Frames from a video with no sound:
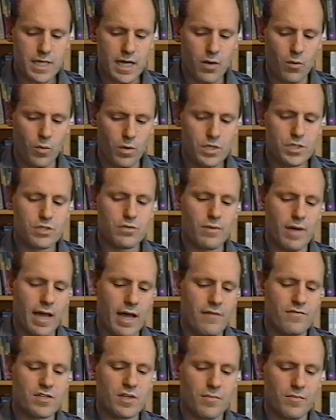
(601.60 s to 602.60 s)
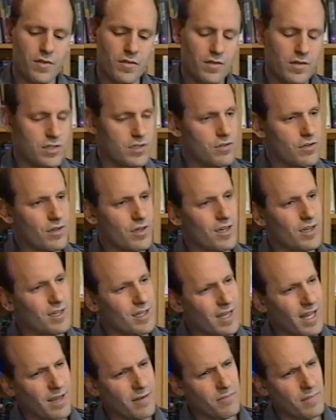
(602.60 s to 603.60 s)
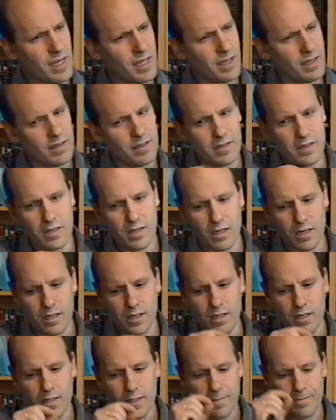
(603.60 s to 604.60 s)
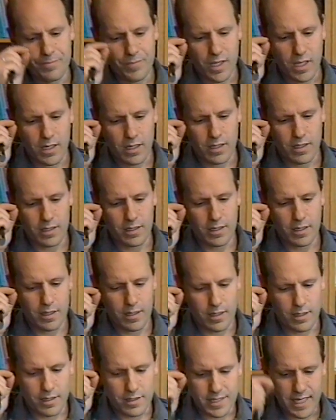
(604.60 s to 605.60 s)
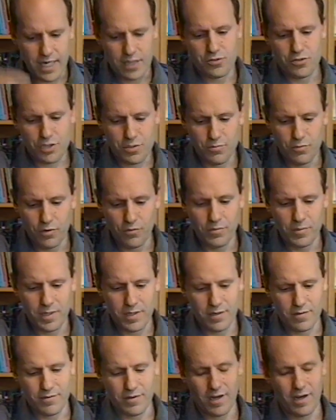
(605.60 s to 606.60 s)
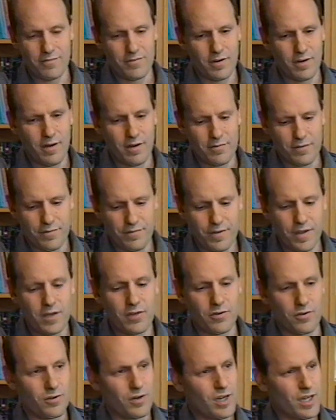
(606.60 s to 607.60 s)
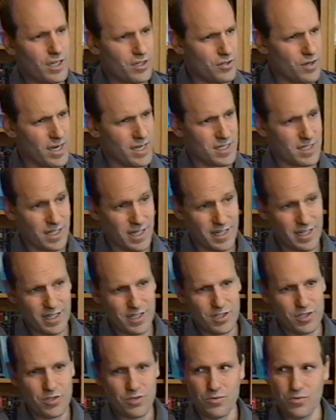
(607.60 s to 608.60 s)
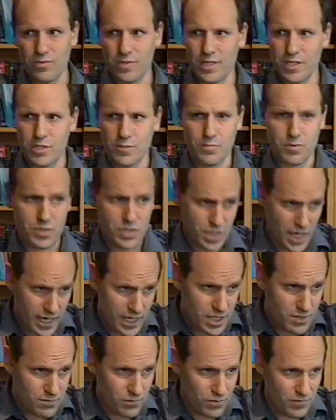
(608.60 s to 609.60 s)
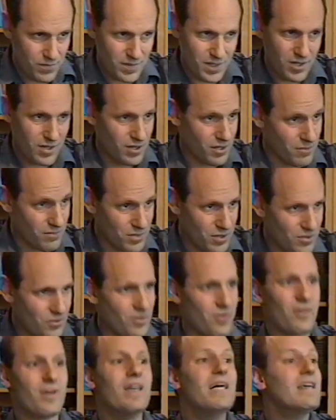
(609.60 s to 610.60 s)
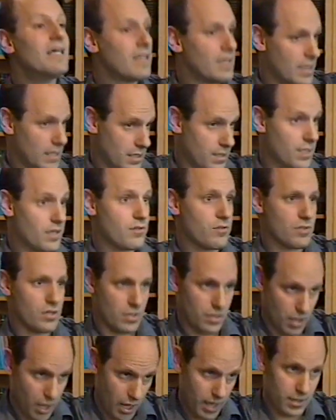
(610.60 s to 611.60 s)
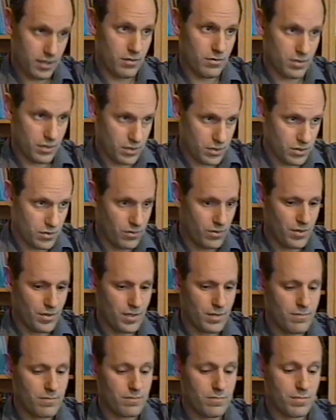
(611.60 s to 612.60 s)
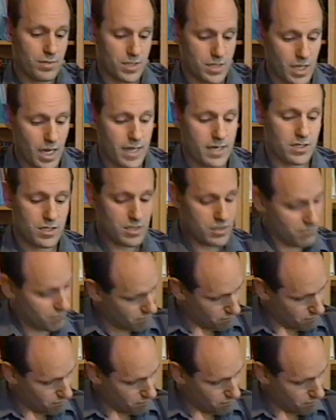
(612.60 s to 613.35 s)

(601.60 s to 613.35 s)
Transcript: out once you have something that's good at making dexterous movement of a finger translate into precise movement in a computer, I think there's a lot you can do with it besides